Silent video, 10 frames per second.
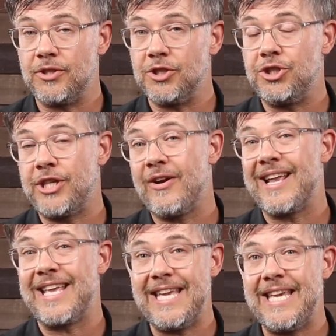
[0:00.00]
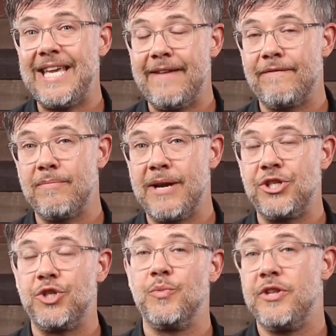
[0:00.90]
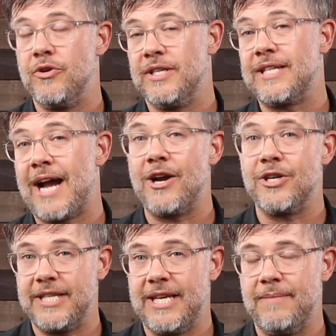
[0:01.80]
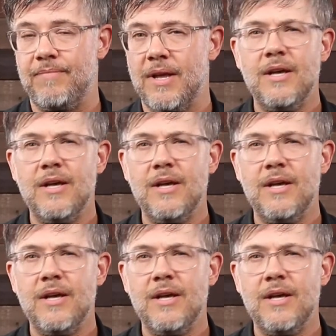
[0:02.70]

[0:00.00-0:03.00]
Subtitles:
to sharing key information with your entire team.